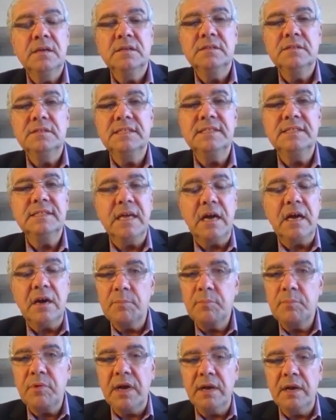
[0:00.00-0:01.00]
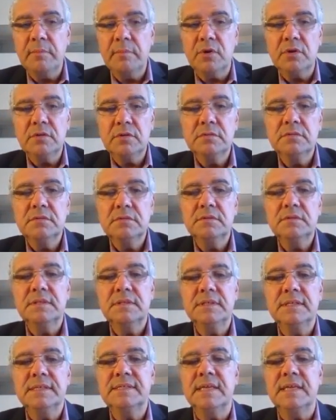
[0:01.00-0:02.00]
These are primal.
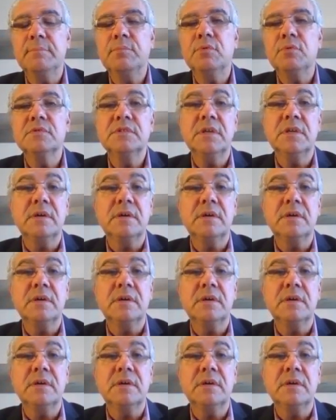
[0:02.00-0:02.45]
Examples